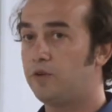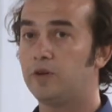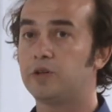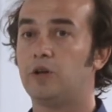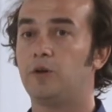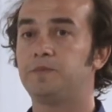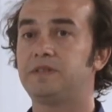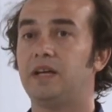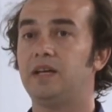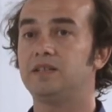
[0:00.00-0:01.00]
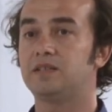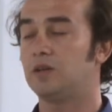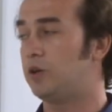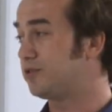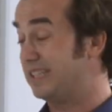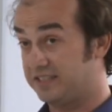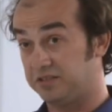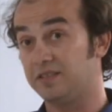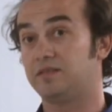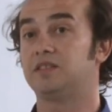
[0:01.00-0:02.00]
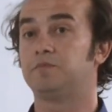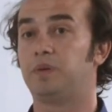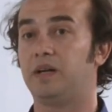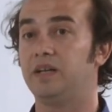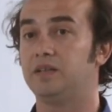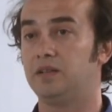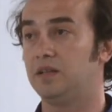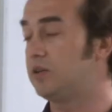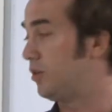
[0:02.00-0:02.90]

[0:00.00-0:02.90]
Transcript: 4 obtained or restricted by the